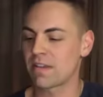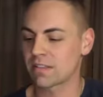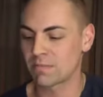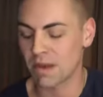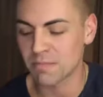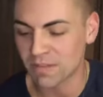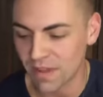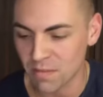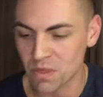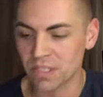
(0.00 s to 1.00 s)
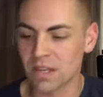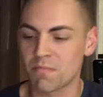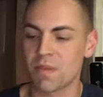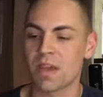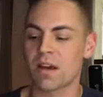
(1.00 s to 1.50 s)
sometimes families
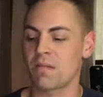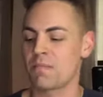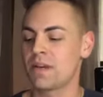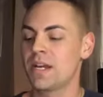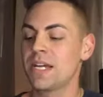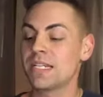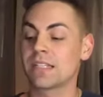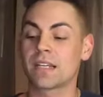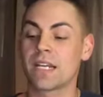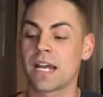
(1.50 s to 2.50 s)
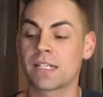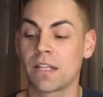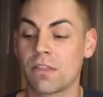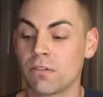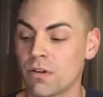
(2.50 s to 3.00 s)
can become
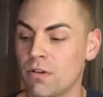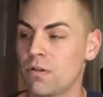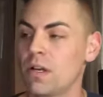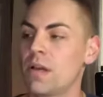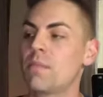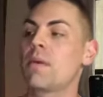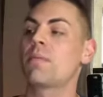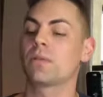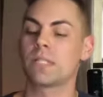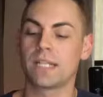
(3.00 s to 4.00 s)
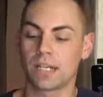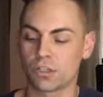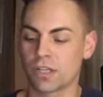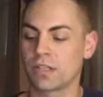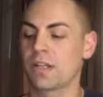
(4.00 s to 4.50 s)
disconnected through people's
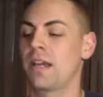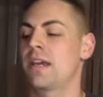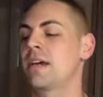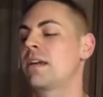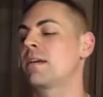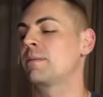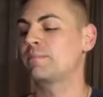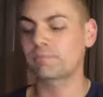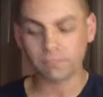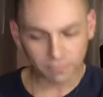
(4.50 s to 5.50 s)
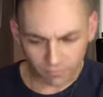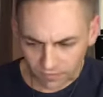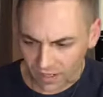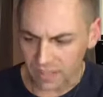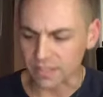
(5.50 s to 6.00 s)
addiction, and
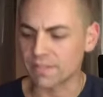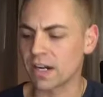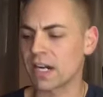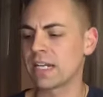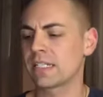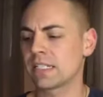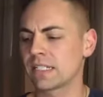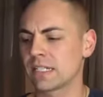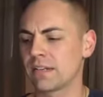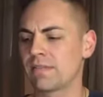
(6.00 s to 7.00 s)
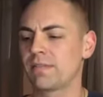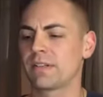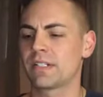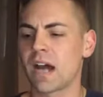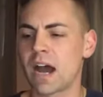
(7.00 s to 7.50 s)
it's a very sensitive
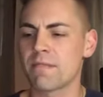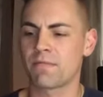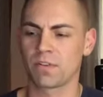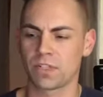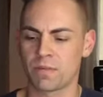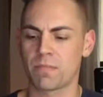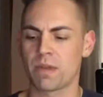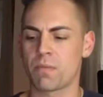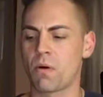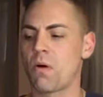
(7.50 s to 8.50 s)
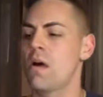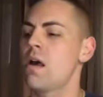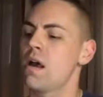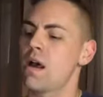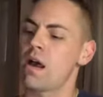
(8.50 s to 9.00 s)
time for some people.
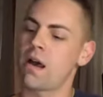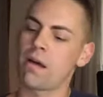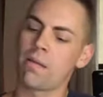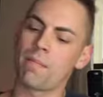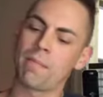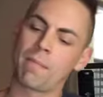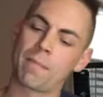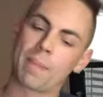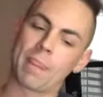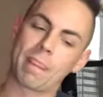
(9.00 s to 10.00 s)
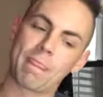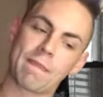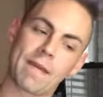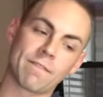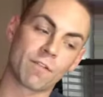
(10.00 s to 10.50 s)

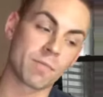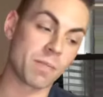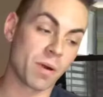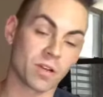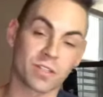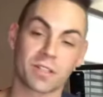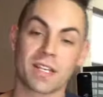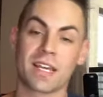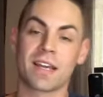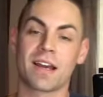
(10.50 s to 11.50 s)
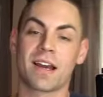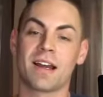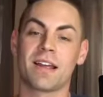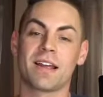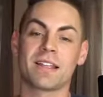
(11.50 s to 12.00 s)
For me personally,
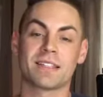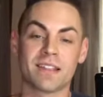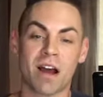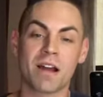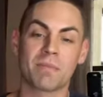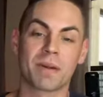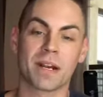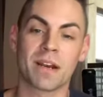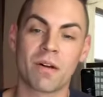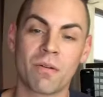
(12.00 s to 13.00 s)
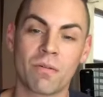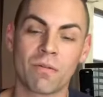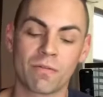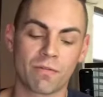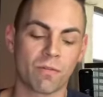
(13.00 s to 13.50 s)
it's not, but I know
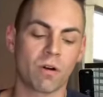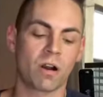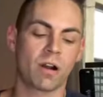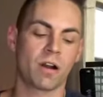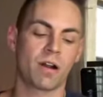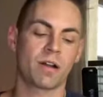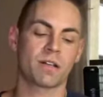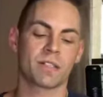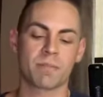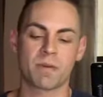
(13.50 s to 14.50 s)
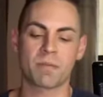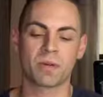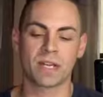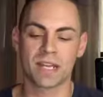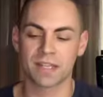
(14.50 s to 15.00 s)
for some people
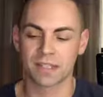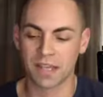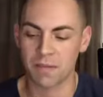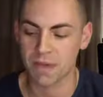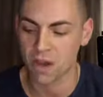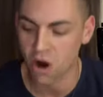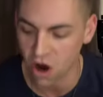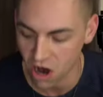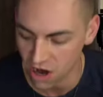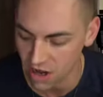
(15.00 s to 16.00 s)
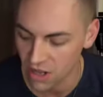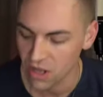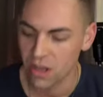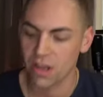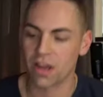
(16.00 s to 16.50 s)
it is. It can be hard.
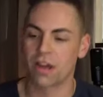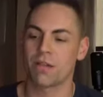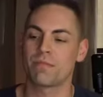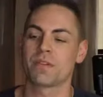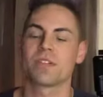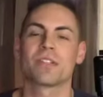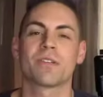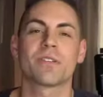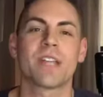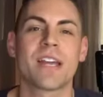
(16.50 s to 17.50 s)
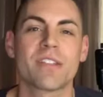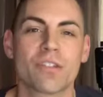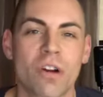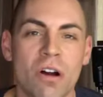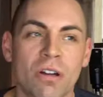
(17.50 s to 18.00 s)
So stay
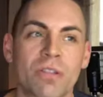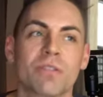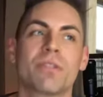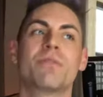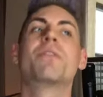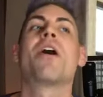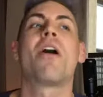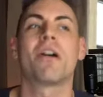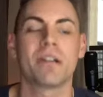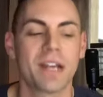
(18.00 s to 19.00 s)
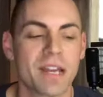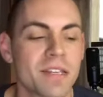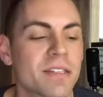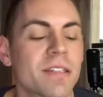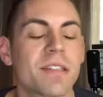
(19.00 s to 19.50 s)
strong through the
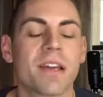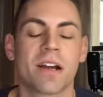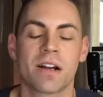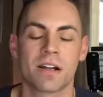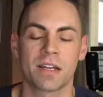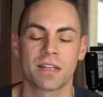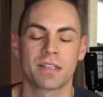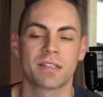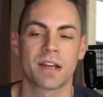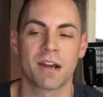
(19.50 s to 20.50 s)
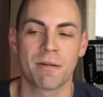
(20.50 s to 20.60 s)
holidays. There is